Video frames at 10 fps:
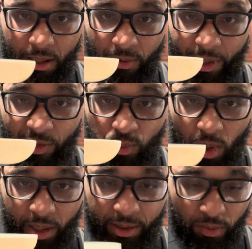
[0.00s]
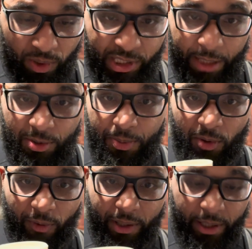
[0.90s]
Well, that's one
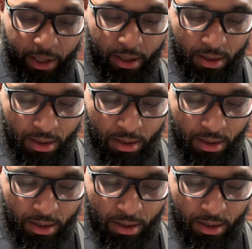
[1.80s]
tablespoon right there.